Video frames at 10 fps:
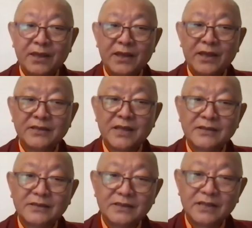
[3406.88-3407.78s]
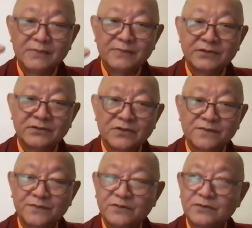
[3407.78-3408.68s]
And then the lamas
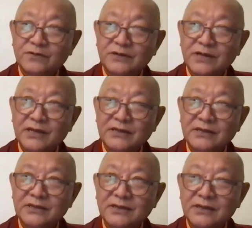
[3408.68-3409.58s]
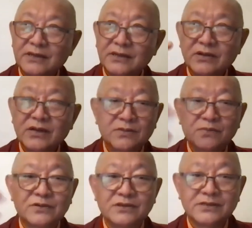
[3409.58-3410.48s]
of, like great
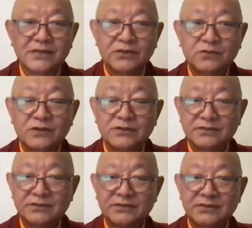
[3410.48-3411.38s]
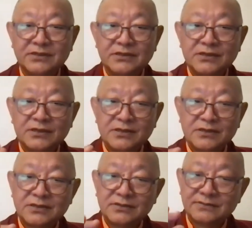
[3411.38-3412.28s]
bodhisattvas,
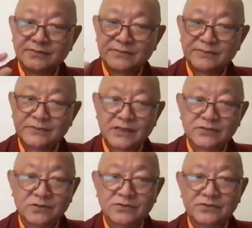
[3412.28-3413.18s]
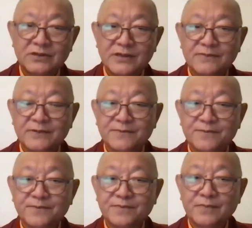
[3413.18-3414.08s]
that's also Lama.
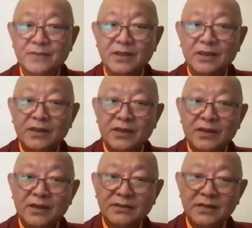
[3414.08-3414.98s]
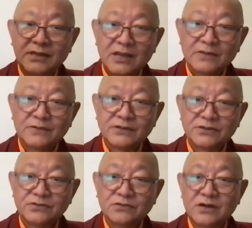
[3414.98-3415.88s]
And then
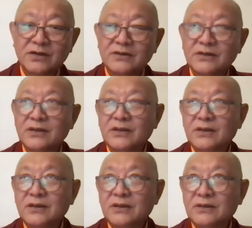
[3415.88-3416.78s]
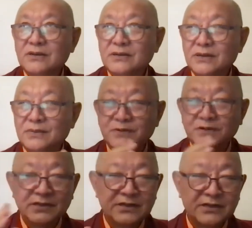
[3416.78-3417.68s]
lamas who are
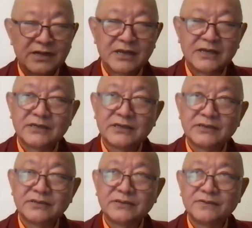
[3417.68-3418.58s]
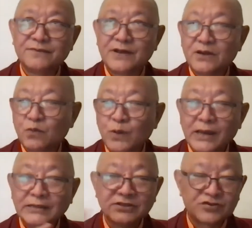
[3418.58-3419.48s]
completely like very
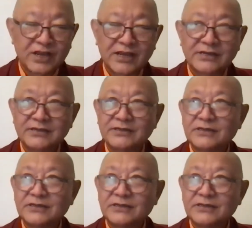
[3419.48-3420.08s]
well trained